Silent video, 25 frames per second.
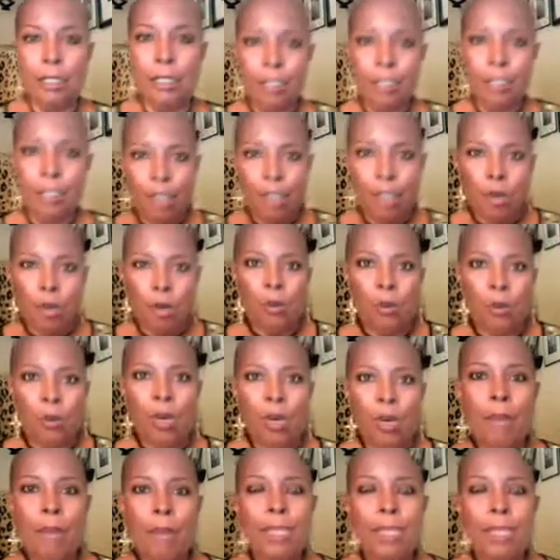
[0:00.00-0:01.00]
So
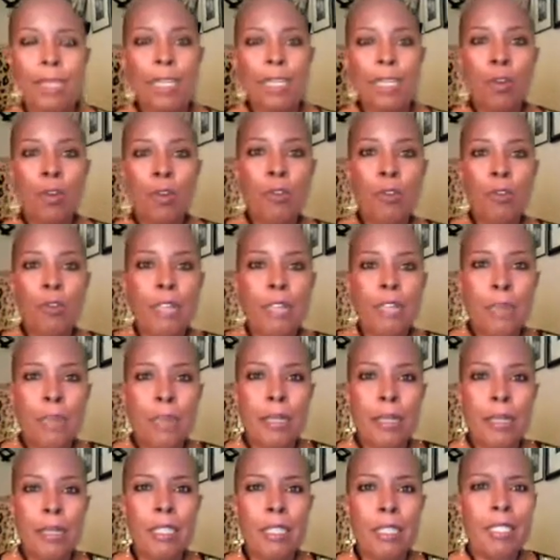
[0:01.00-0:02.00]
I'm going to go over
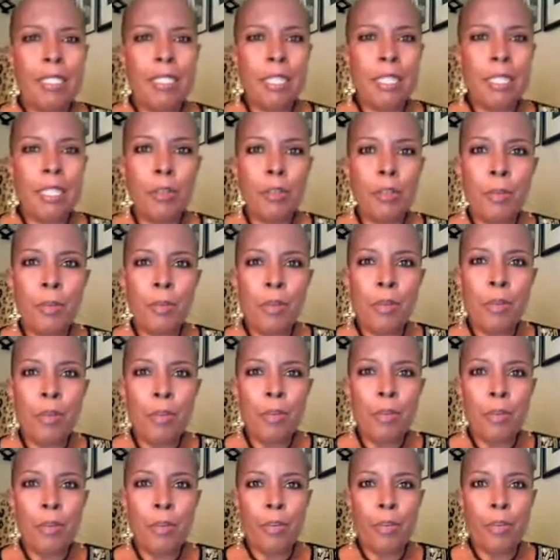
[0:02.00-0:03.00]
that because it seems to be
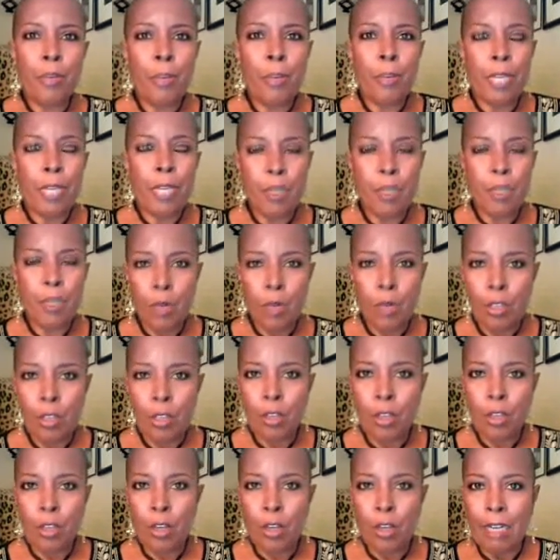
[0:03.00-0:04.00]
a really preeminent
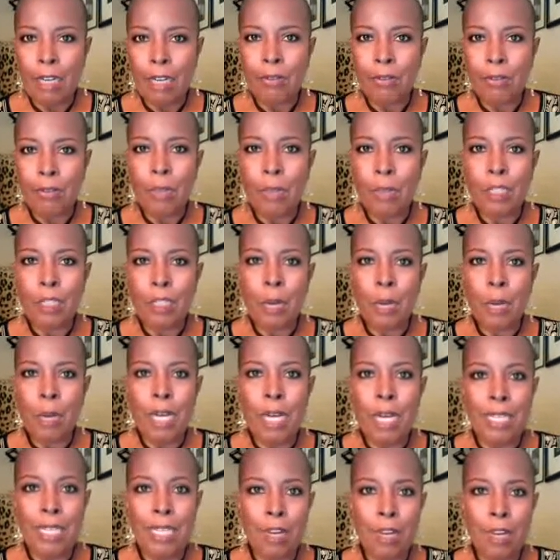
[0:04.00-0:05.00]
question on everyone's
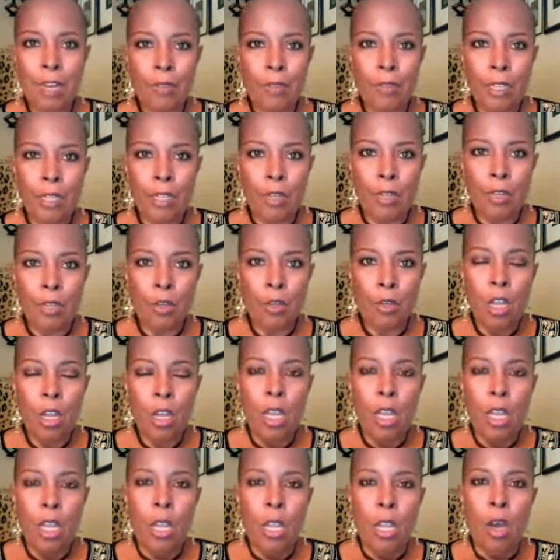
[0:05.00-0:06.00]
mind out there.
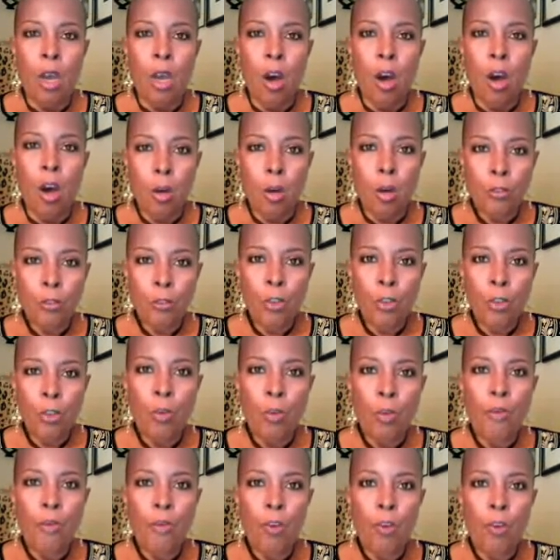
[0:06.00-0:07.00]

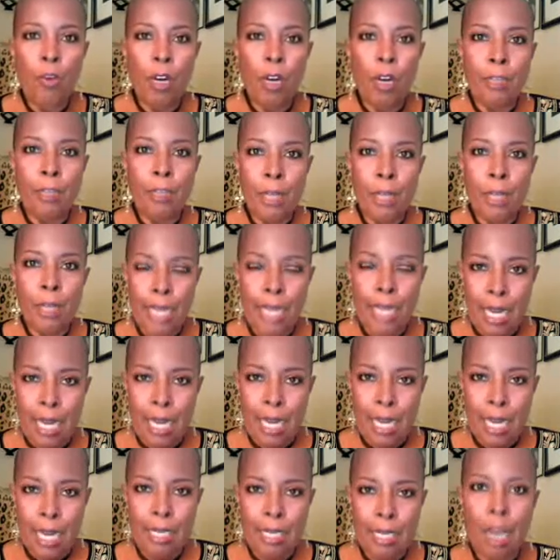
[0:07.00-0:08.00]
Also, before I
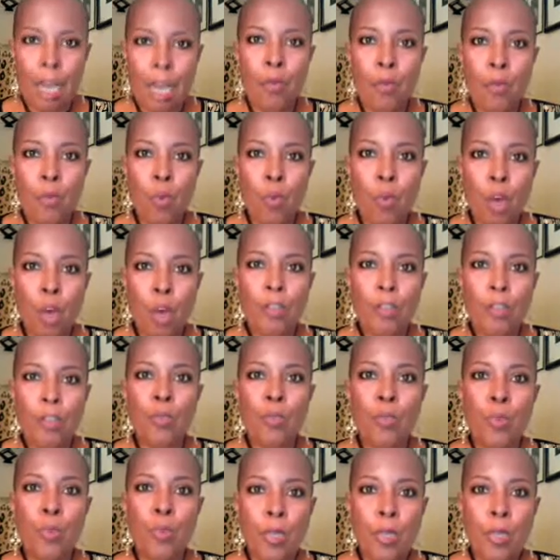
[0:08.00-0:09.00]
begin, I
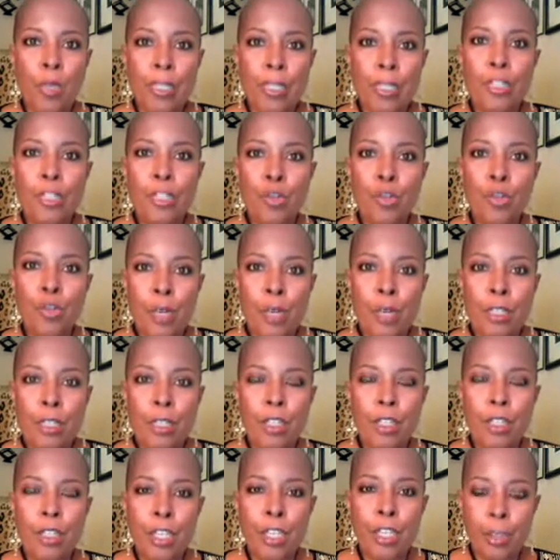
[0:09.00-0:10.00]
want to really
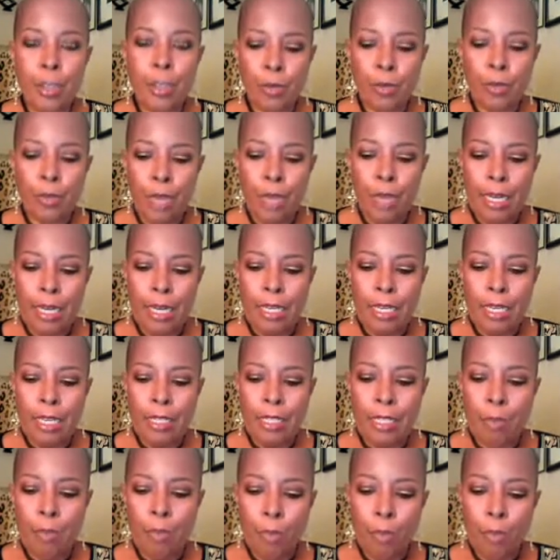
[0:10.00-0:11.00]
stress to you that
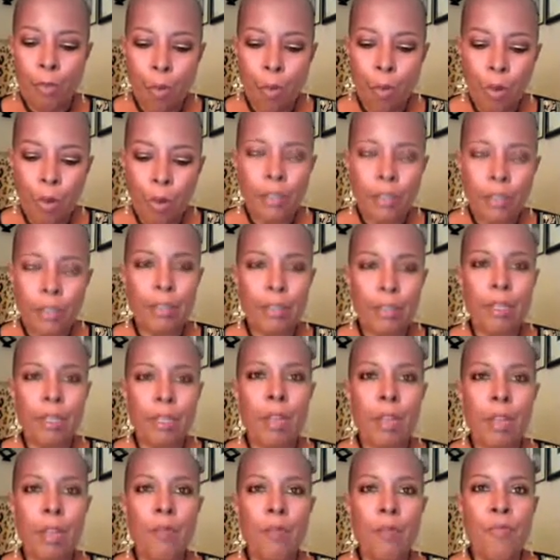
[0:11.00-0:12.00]
it is
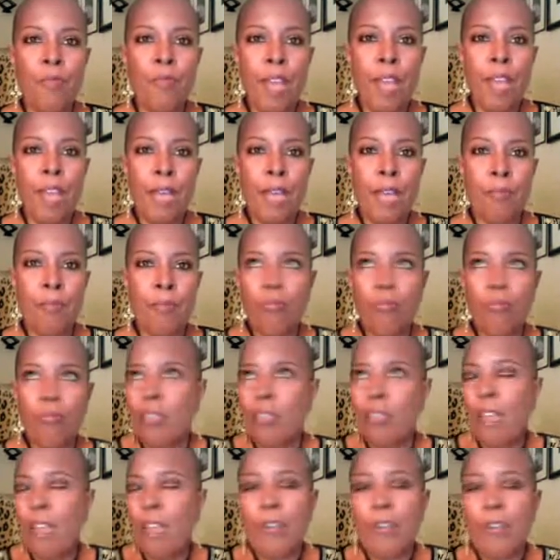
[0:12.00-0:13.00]
important that,
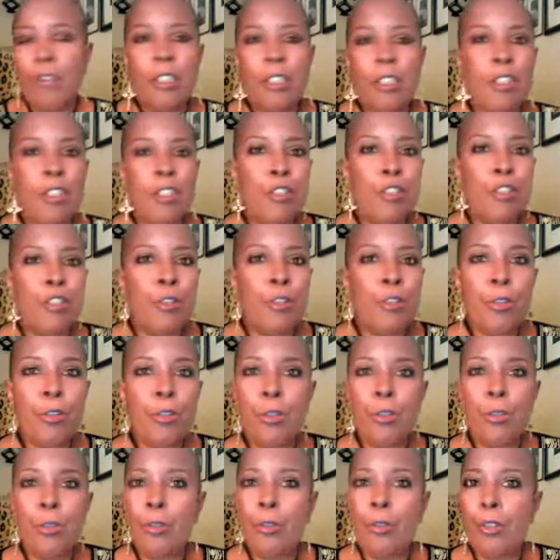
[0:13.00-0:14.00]
say for instance,
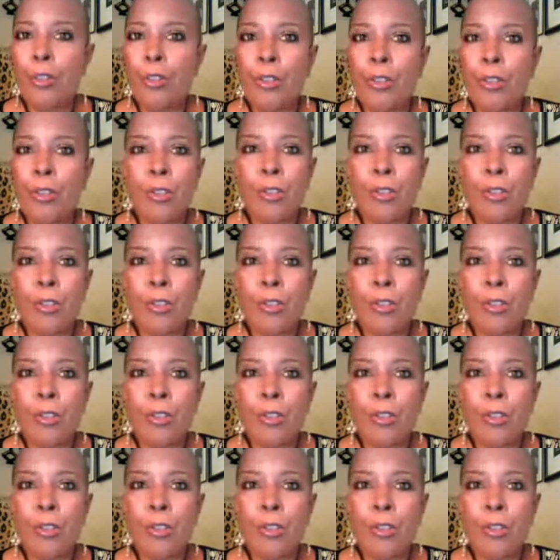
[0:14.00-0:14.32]
you're